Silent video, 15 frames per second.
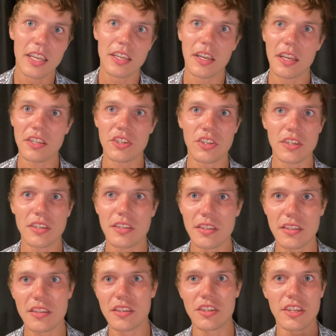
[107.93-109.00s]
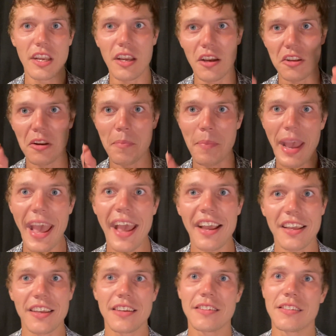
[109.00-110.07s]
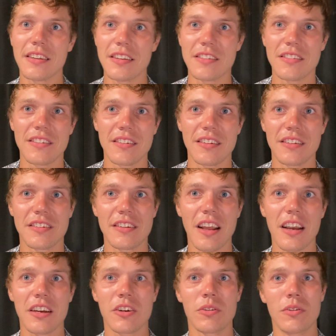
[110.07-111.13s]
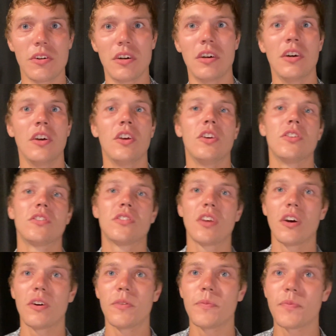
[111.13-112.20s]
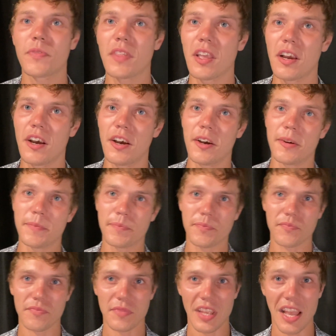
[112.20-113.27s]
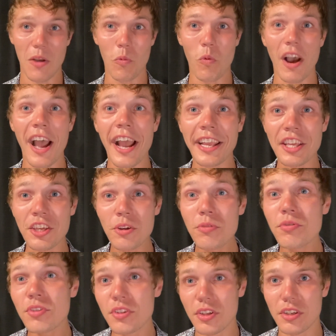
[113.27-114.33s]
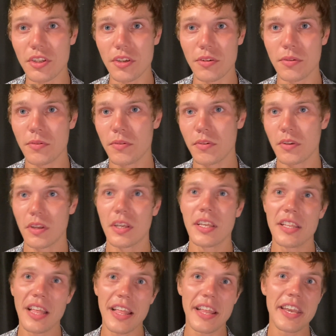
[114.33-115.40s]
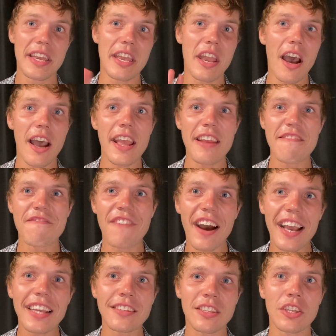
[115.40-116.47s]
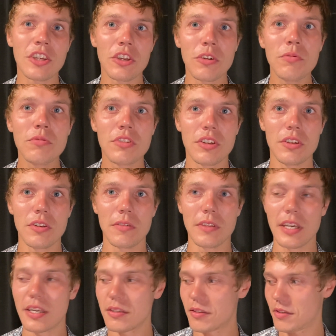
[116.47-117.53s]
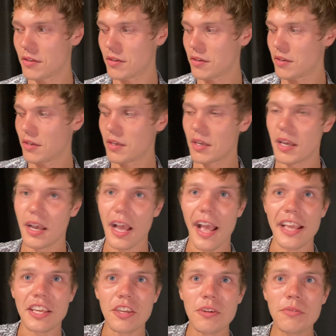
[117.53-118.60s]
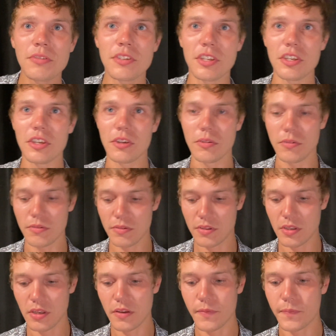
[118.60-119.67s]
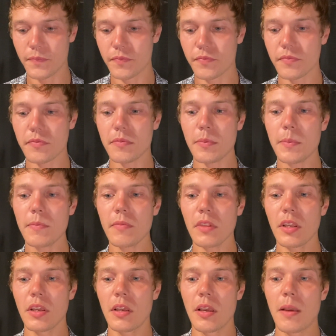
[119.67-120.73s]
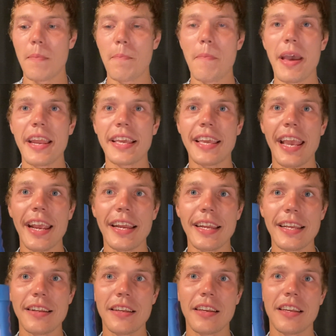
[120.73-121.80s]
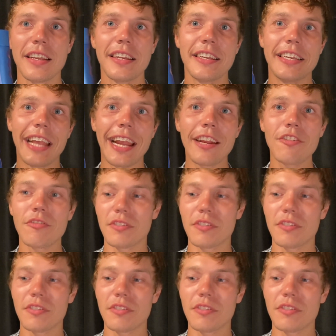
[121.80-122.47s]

shit on your back. It's not cool. So what I used to do, not advising you to do this, I used to use medicated dandruff